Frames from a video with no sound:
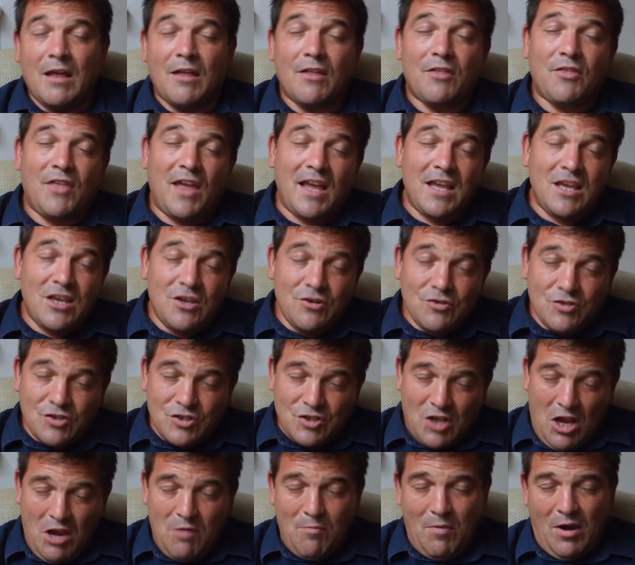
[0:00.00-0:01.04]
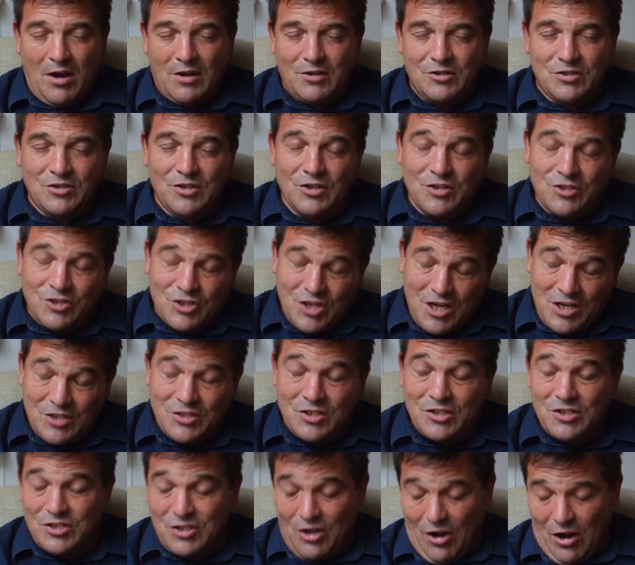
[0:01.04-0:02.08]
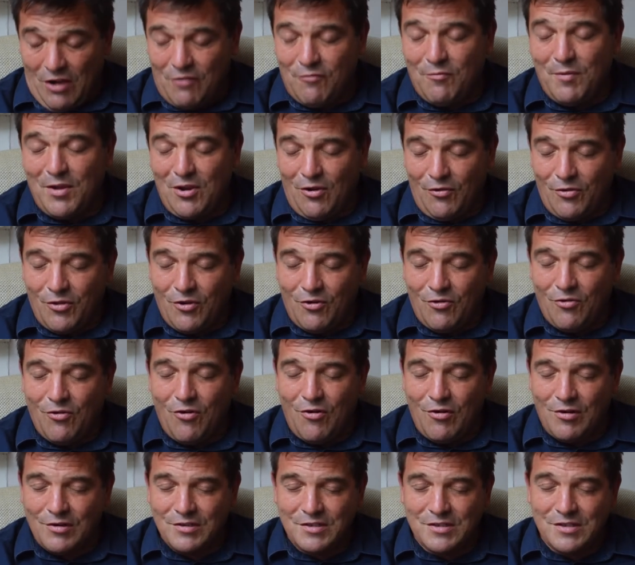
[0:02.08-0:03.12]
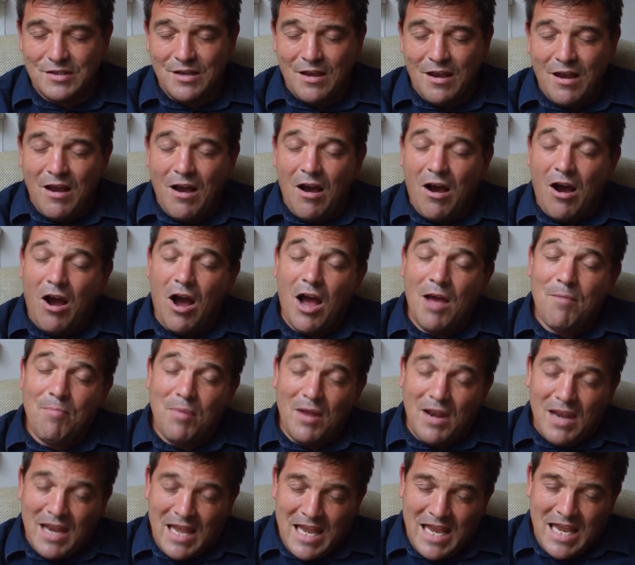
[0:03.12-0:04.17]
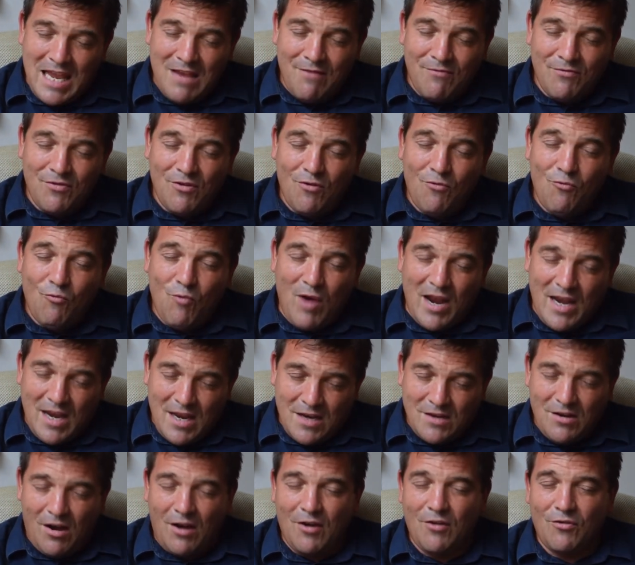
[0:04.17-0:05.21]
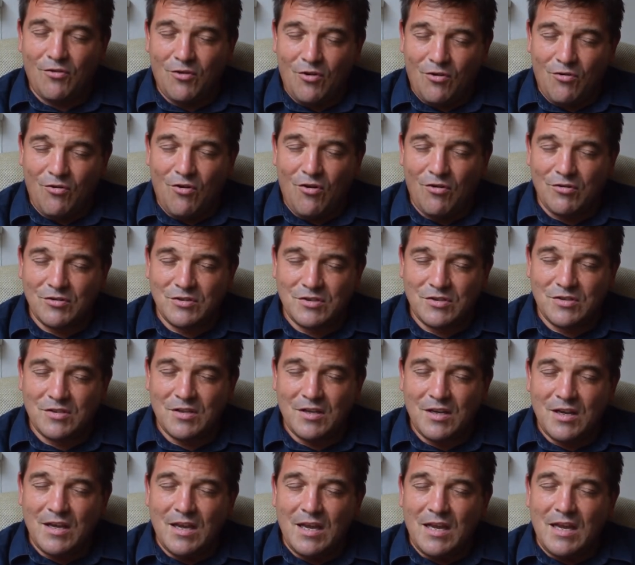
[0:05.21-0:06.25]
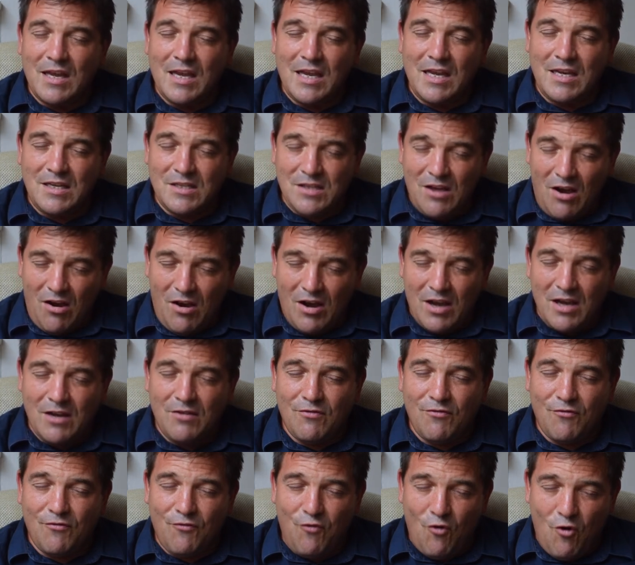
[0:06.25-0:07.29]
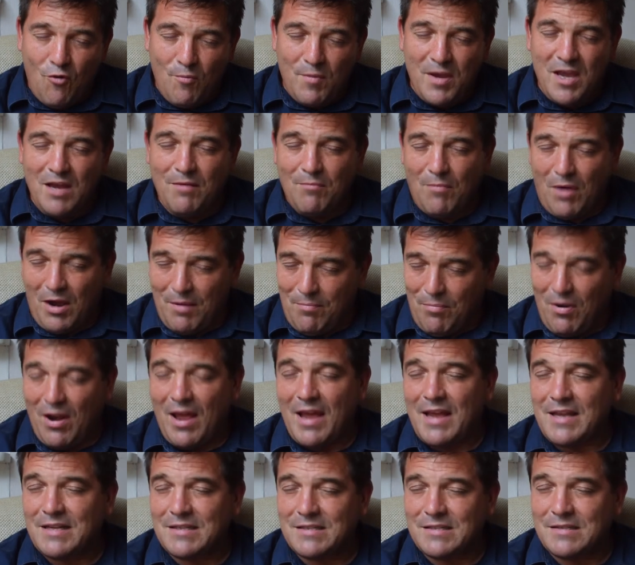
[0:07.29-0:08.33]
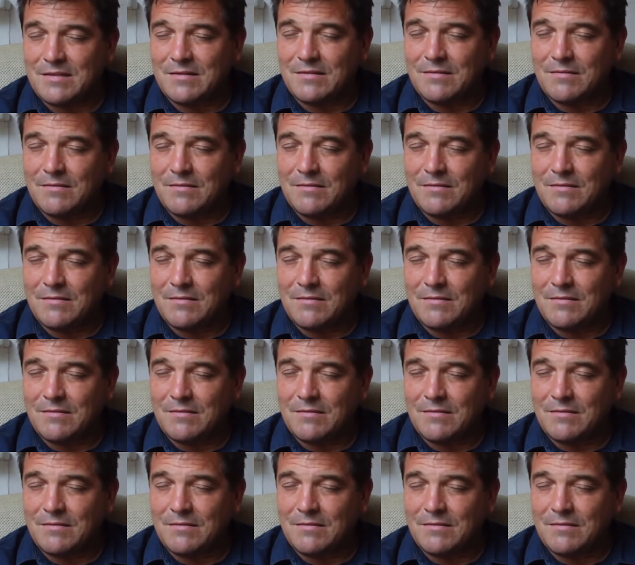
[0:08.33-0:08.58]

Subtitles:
Thank you so much that Jesus died for me on the cross. I believe that when he died on the cross, he died for me in my place.